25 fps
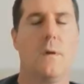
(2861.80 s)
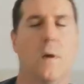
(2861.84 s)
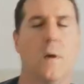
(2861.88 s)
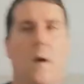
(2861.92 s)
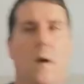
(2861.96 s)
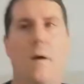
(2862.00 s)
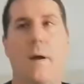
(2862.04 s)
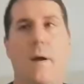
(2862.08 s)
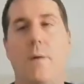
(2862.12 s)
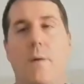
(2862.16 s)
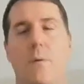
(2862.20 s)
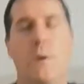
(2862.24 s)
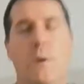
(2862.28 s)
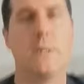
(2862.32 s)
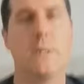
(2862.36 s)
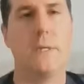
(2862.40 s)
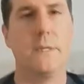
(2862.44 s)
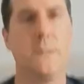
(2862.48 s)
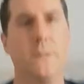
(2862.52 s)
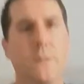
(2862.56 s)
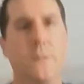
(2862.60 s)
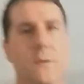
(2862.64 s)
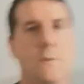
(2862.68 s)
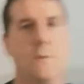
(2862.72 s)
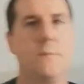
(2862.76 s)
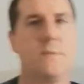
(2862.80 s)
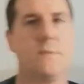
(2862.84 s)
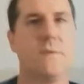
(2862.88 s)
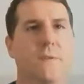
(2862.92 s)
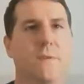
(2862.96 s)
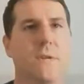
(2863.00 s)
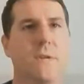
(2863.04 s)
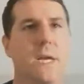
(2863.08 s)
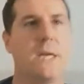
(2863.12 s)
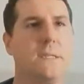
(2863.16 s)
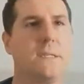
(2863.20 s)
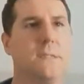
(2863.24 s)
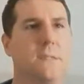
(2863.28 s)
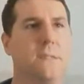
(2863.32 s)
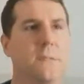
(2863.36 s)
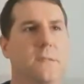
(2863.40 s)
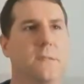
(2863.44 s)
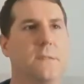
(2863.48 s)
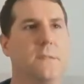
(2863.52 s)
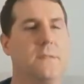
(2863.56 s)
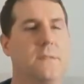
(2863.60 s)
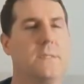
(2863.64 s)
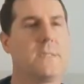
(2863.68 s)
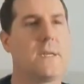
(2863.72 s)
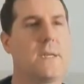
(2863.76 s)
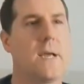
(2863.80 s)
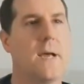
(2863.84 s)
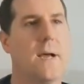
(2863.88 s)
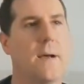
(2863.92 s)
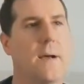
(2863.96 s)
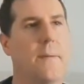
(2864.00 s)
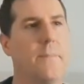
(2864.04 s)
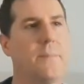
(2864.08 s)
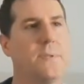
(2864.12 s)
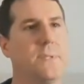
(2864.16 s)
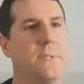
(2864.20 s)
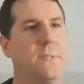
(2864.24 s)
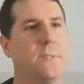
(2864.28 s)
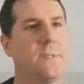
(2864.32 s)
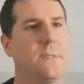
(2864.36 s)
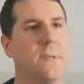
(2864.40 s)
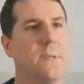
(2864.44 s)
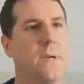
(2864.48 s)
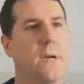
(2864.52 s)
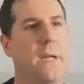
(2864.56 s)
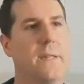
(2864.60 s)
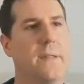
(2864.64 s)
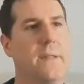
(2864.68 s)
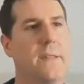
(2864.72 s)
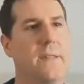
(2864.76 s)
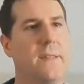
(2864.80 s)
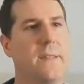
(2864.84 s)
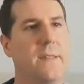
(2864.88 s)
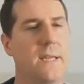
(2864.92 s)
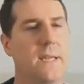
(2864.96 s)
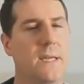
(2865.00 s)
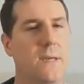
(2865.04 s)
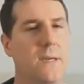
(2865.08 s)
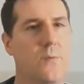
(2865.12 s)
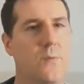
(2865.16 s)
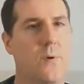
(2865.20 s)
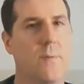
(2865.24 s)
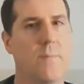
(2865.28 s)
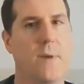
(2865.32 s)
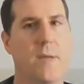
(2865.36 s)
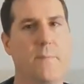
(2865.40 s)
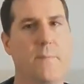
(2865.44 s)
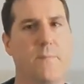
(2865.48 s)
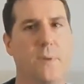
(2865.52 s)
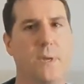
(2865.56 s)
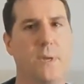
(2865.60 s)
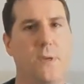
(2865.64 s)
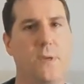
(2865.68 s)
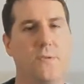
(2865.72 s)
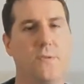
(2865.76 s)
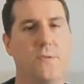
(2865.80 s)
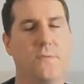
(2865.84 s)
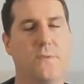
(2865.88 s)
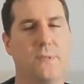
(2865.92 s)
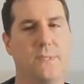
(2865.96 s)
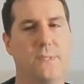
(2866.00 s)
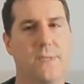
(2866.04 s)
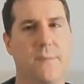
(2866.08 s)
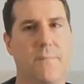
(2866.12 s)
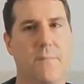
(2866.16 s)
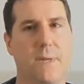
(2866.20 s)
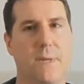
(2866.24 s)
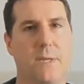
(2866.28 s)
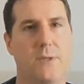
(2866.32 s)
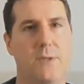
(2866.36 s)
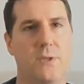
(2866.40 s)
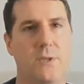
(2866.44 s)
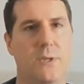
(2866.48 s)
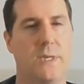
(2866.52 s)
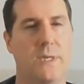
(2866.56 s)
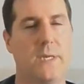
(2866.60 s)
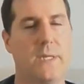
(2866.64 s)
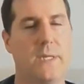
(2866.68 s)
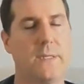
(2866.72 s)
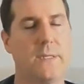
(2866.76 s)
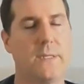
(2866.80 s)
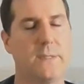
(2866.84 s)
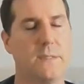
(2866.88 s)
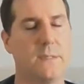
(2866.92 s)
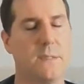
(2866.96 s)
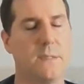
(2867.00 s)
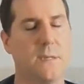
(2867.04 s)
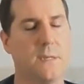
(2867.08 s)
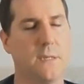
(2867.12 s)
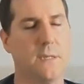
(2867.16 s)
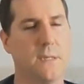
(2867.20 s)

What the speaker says: all right. Well, in terms of next steps, I think what might be useful, as I mentioned, is